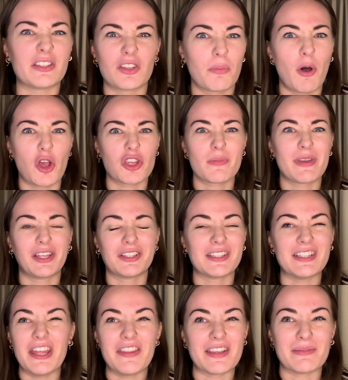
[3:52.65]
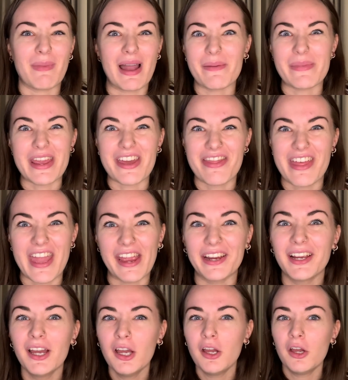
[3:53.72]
a possibility that this might be a thing.